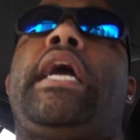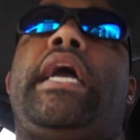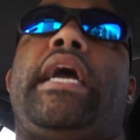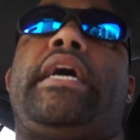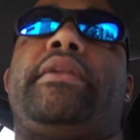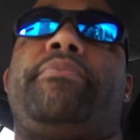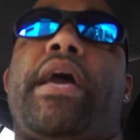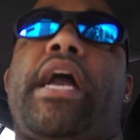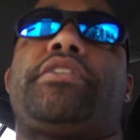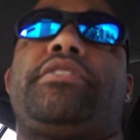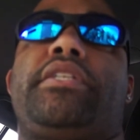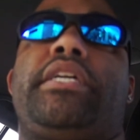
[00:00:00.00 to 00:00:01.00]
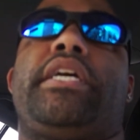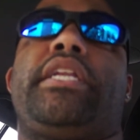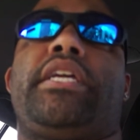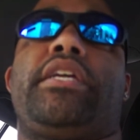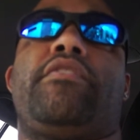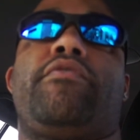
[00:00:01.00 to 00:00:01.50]
and I'm actually
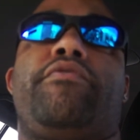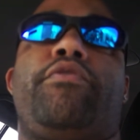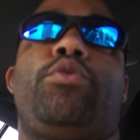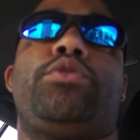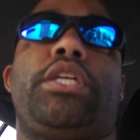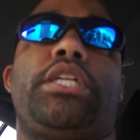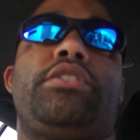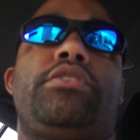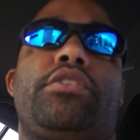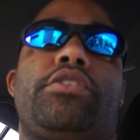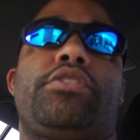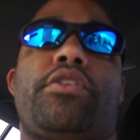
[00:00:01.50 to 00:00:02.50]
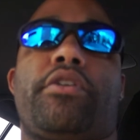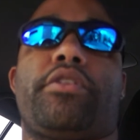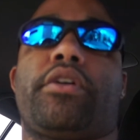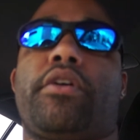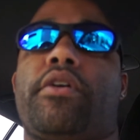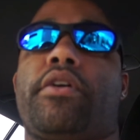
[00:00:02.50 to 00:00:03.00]
getting voltage to start the
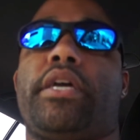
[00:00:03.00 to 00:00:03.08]
car,